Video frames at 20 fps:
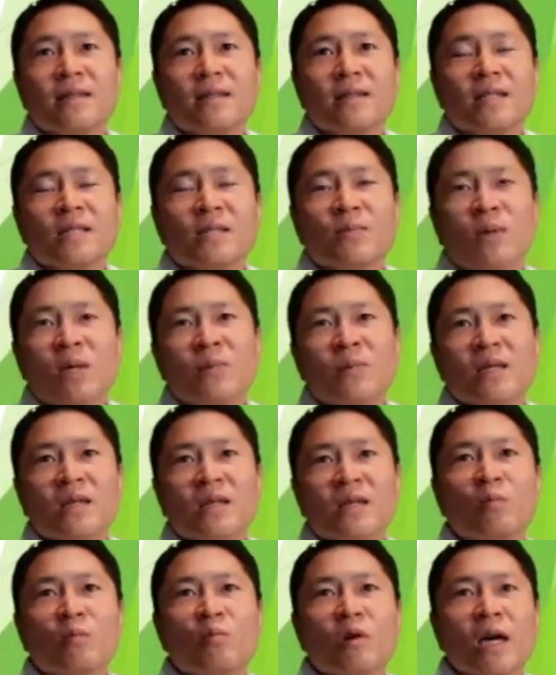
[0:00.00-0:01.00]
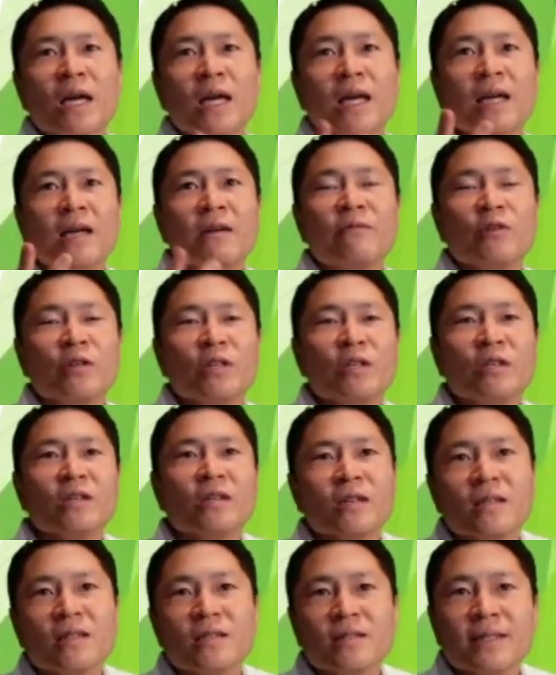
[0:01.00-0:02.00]
This might be a good way for you
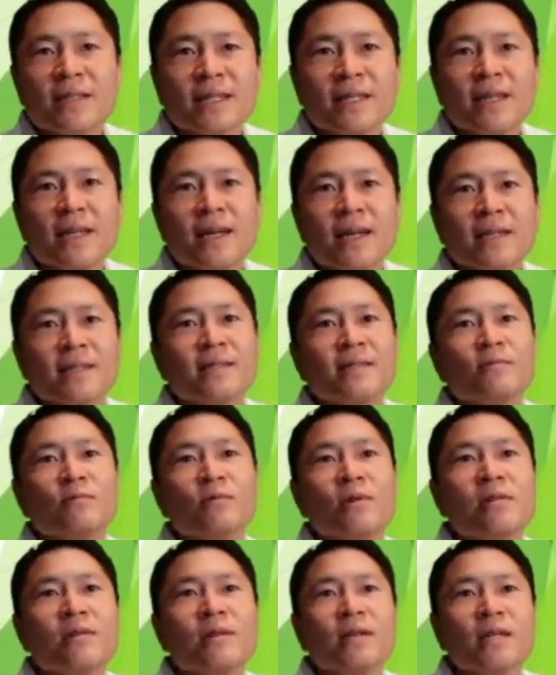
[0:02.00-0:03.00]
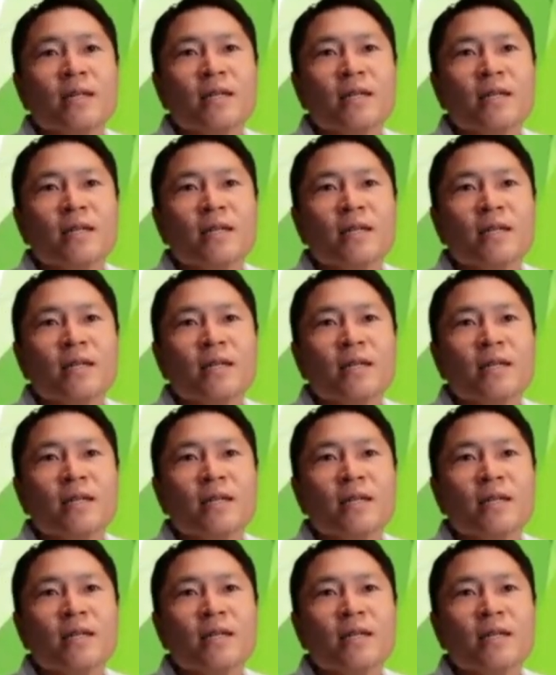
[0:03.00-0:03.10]
to connect with